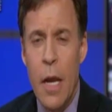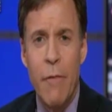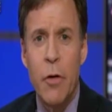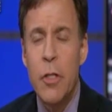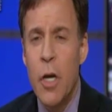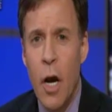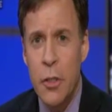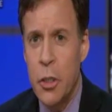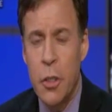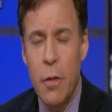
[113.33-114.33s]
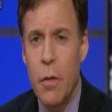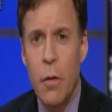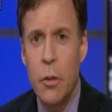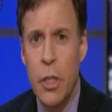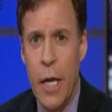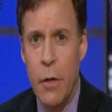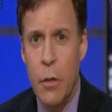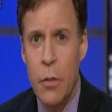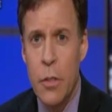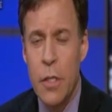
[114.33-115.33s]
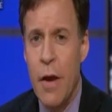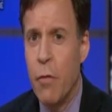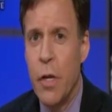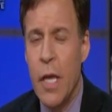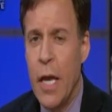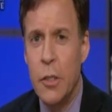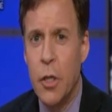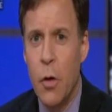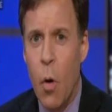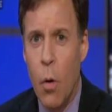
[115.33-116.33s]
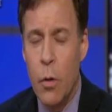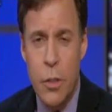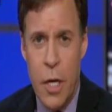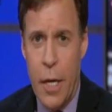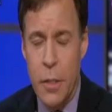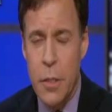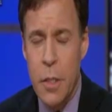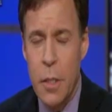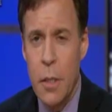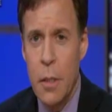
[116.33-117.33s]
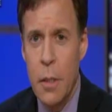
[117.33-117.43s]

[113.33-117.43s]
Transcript: Never touched their genitals, never engaged in oral sex?